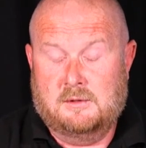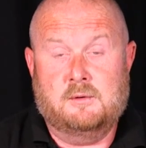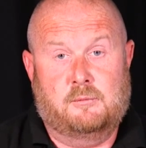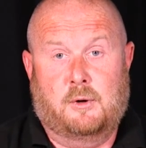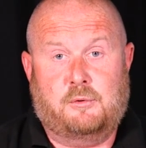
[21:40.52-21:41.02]

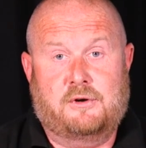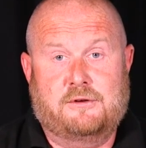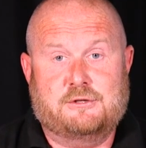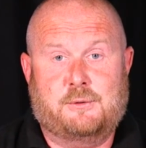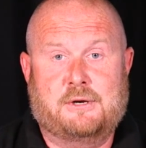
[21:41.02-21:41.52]
my
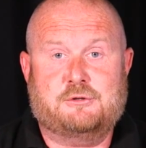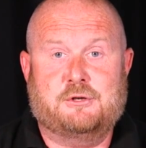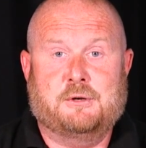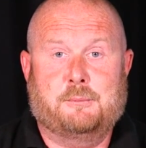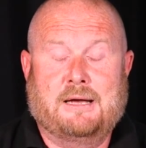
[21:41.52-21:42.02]
previous
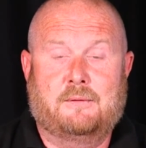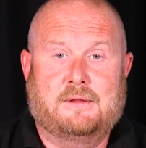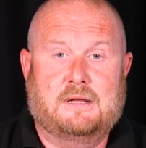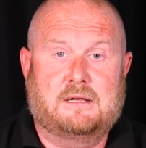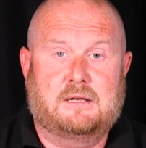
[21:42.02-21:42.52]
question about
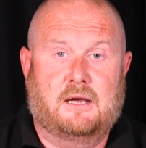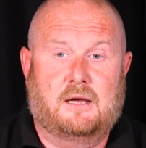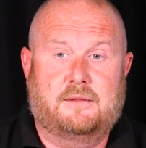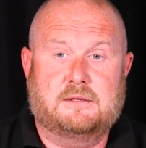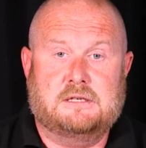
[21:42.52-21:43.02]

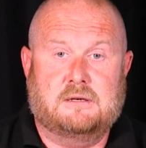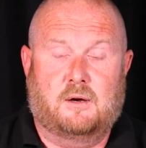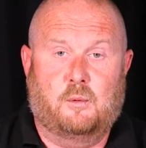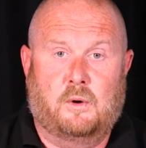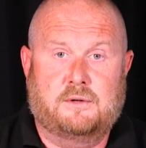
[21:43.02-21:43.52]
the
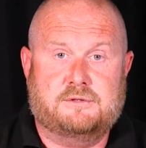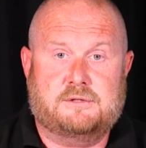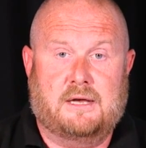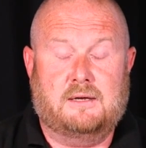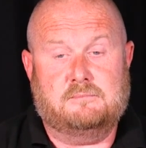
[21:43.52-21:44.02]
D-Light 1
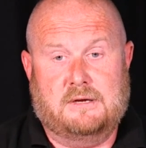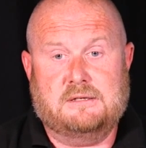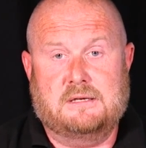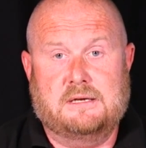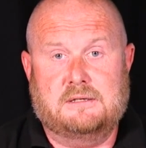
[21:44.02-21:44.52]
set,
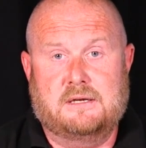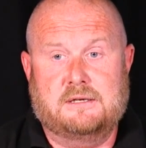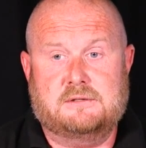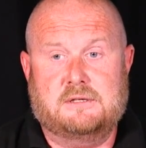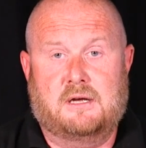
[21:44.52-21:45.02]

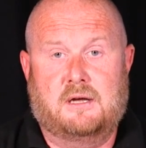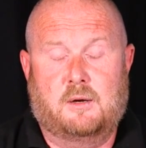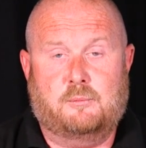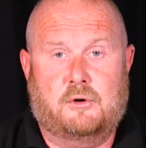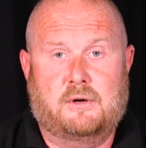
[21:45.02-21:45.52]
it's
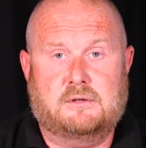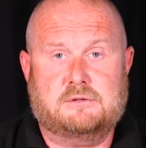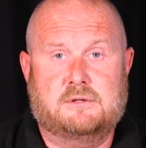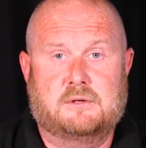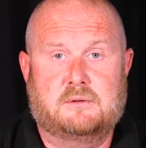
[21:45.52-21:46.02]
a
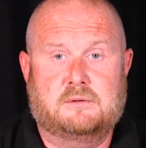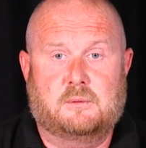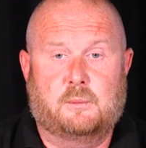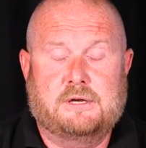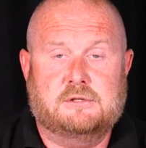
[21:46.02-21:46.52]
product
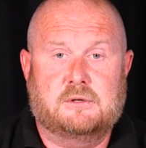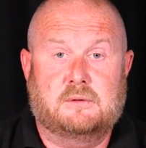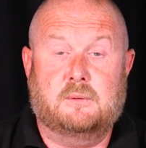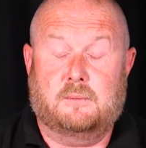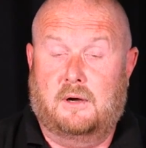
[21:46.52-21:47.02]
that we do
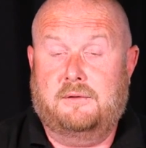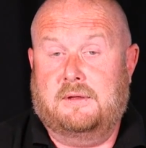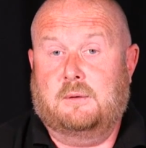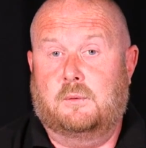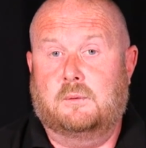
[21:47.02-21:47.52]
that I
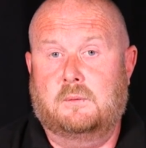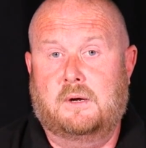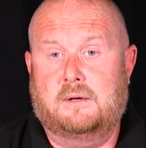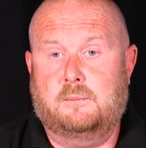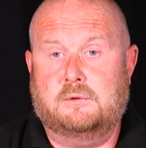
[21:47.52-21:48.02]
think
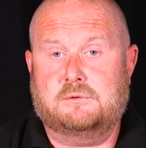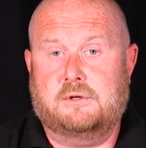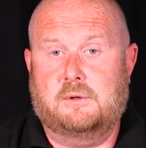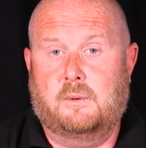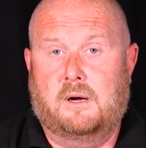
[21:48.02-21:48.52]
will do
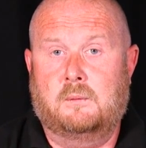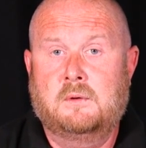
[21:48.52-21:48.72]
you well.